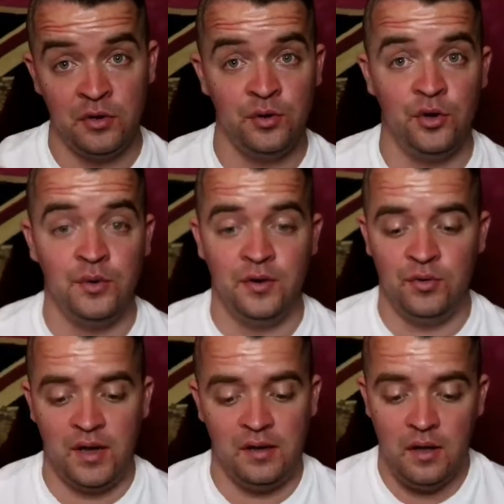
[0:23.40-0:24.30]
do you and all
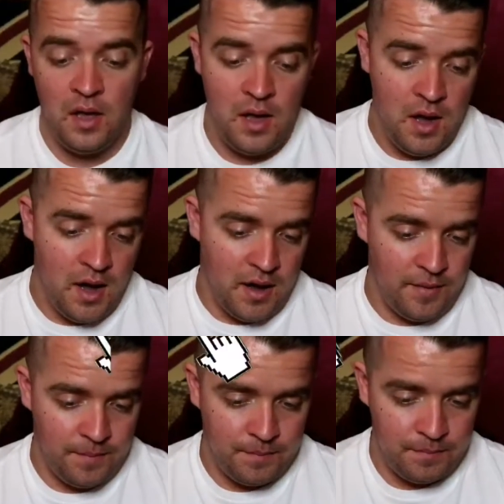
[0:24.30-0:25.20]
that.
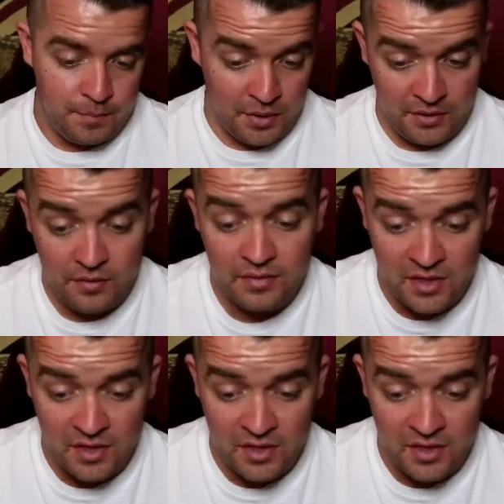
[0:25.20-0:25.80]
But